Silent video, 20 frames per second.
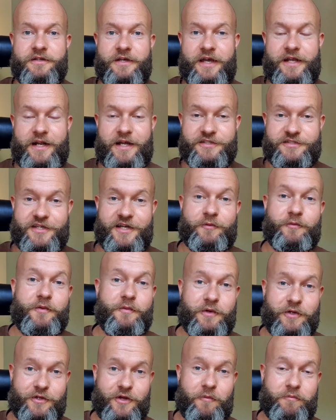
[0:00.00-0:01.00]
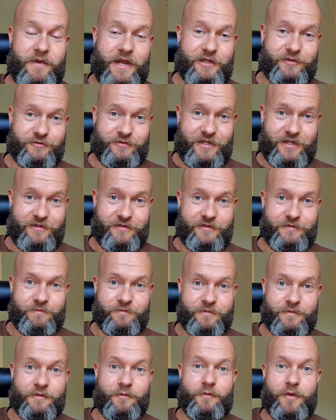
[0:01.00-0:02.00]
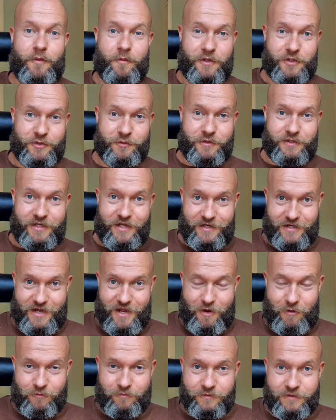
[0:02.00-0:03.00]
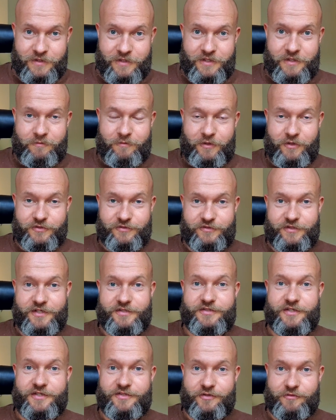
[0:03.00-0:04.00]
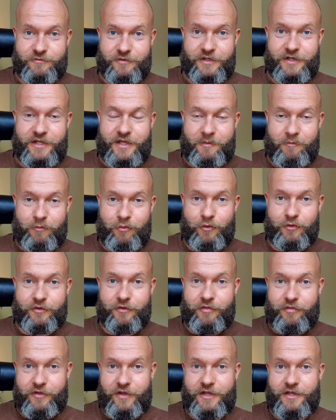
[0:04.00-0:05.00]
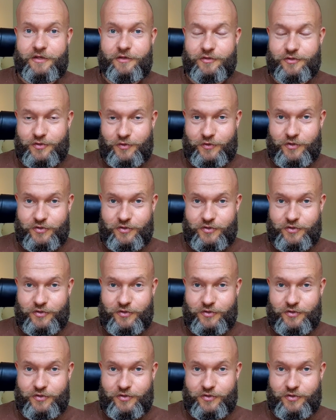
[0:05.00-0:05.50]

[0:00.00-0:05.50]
And I said we would come back to that. Well, we're doing that now, because this is a really important thing you should